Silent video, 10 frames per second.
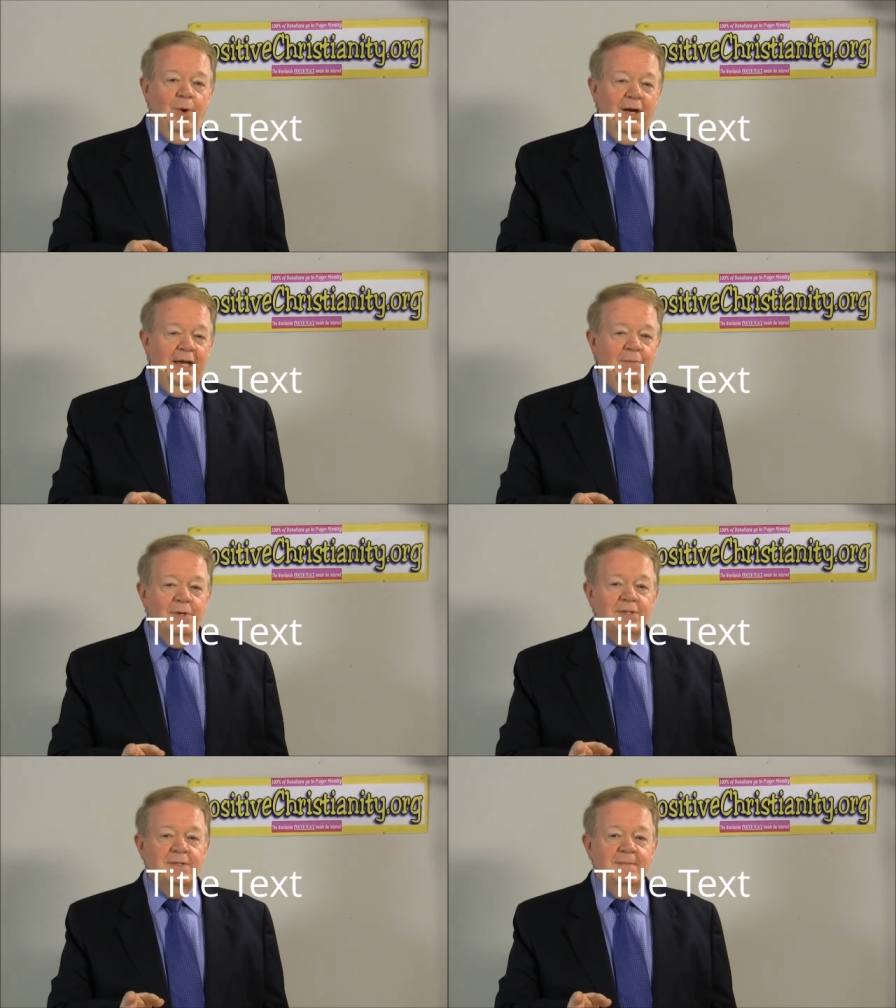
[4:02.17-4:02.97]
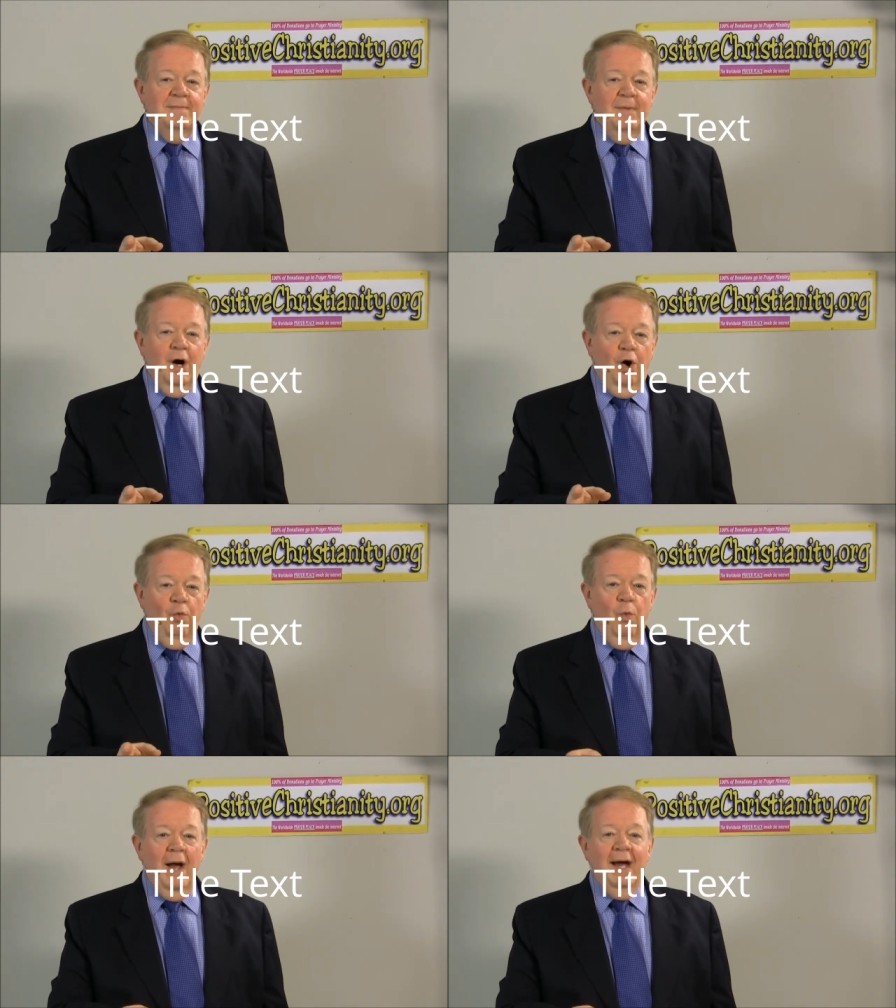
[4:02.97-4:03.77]
where he was
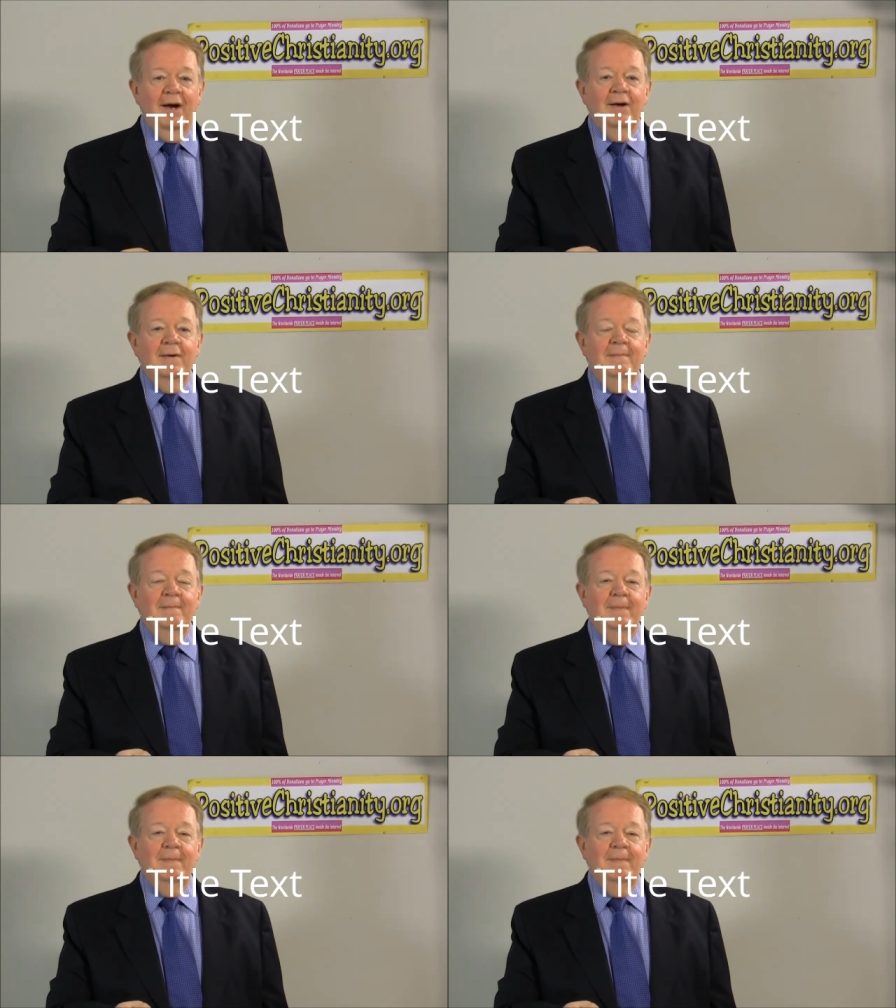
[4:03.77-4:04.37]
aware